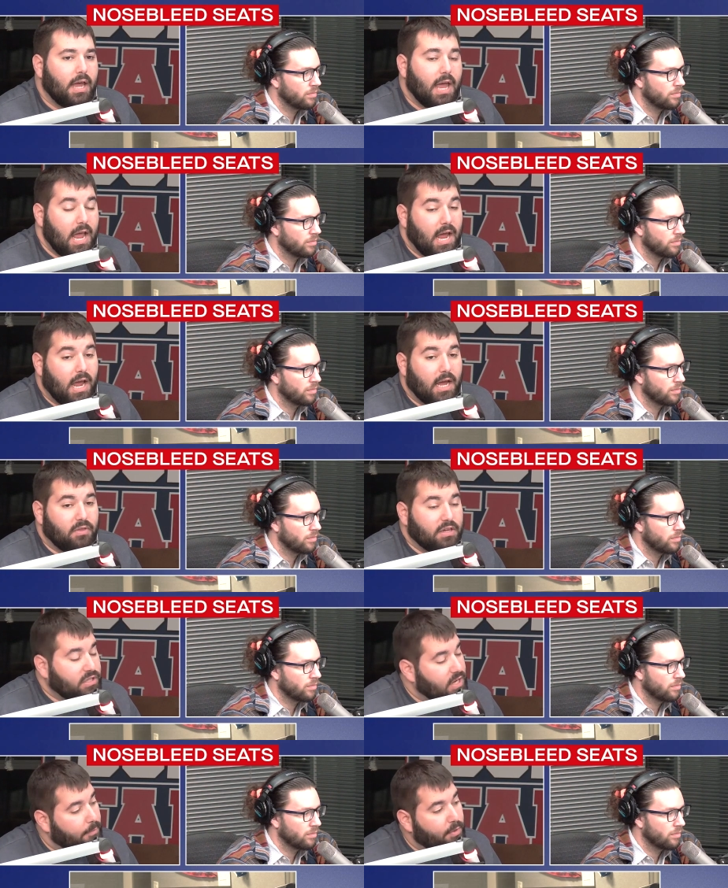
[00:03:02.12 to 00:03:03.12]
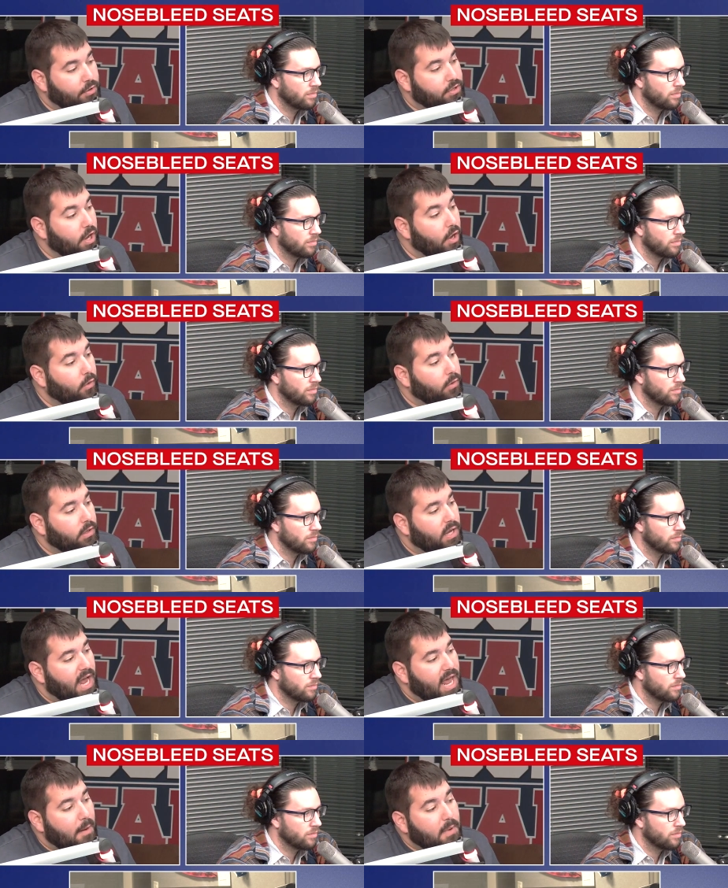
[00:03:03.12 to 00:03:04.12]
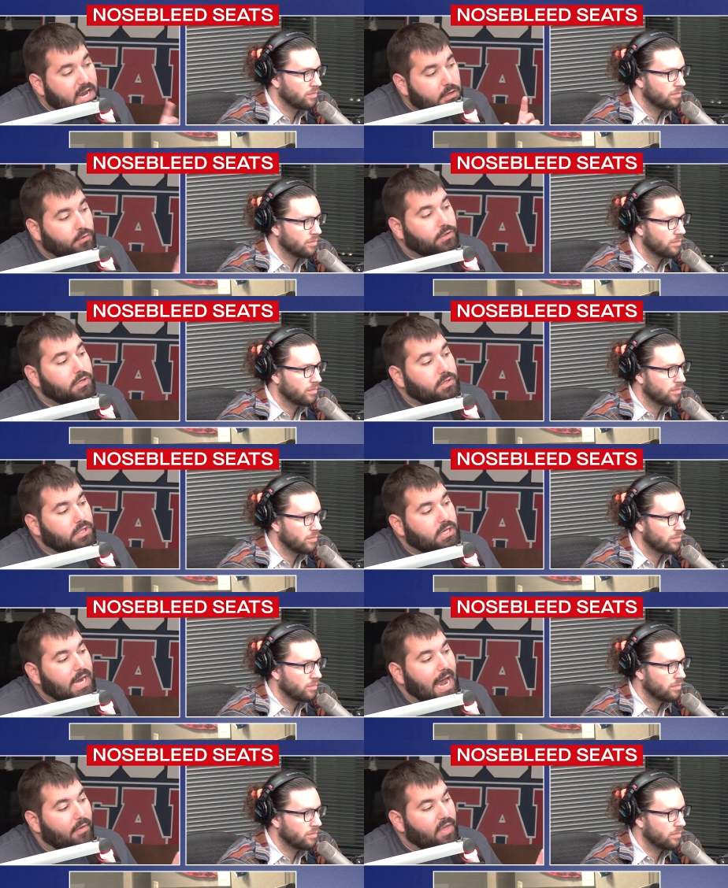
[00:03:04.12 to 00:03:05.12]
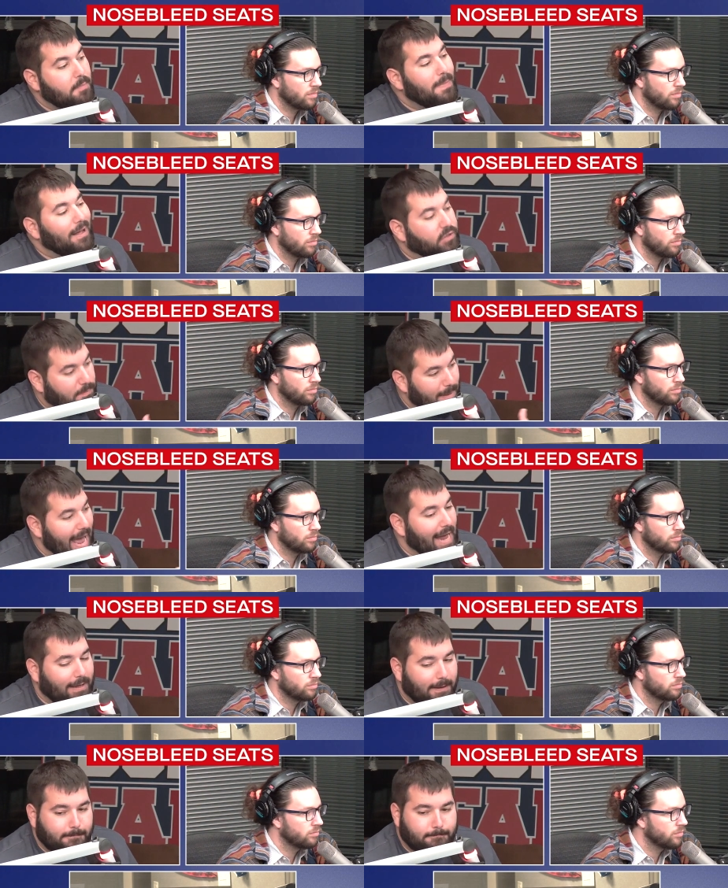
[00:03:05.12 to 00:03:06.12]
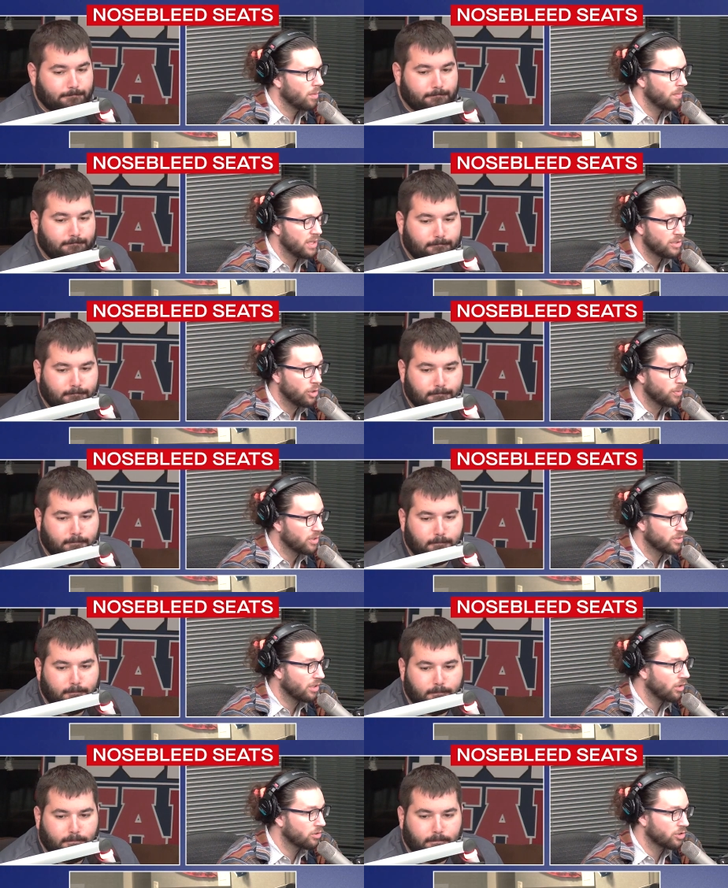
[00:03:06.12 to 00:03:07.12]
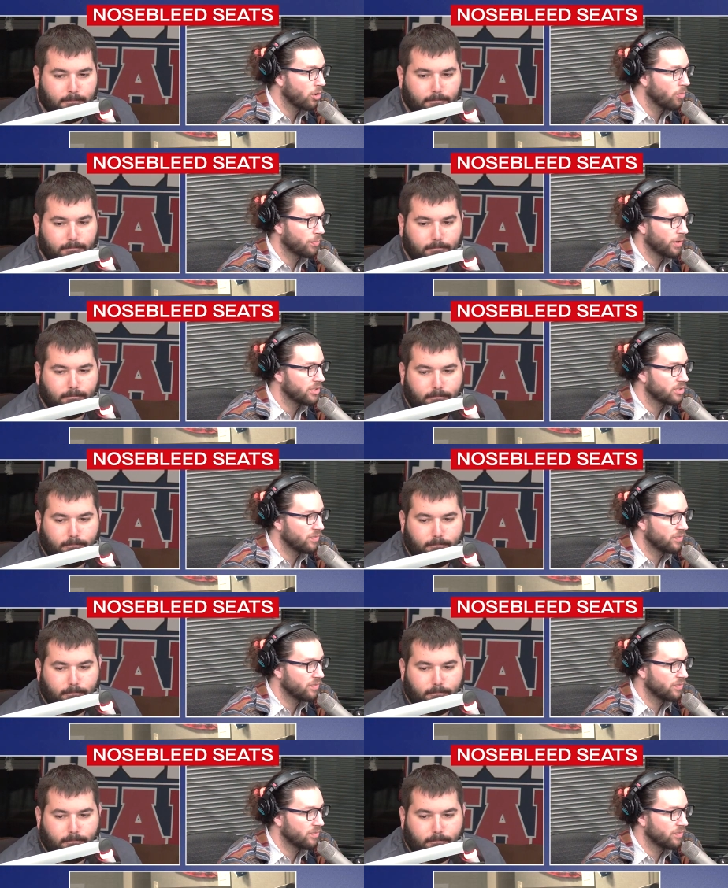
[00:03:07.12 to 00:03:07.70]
Speaker 1: and they stubbed their toe. And I'm interested to see how they bounce back.
Speaker 2: Me too, because they looked so impressive